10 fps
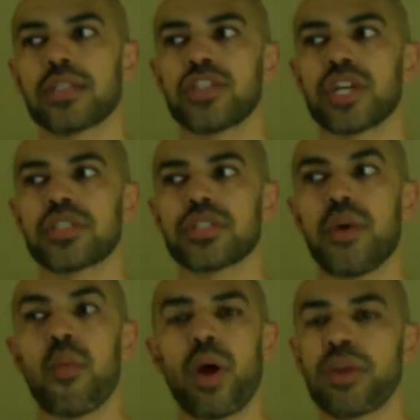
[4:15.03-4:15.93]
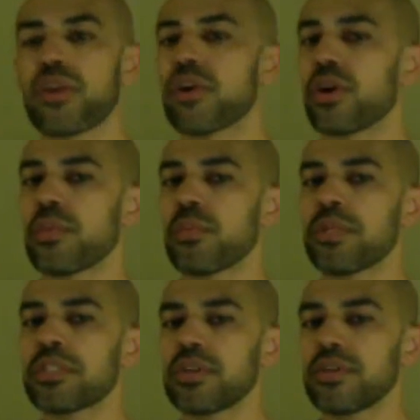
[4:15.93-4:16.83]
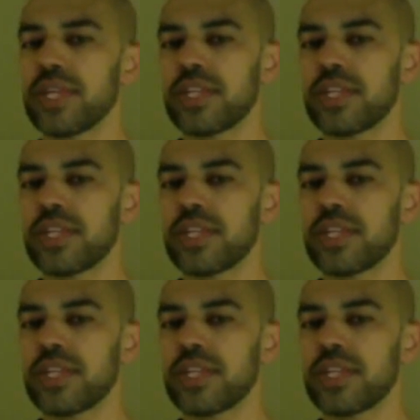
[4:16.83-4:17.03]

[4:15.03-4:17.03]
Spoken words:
it just the wonderment of it,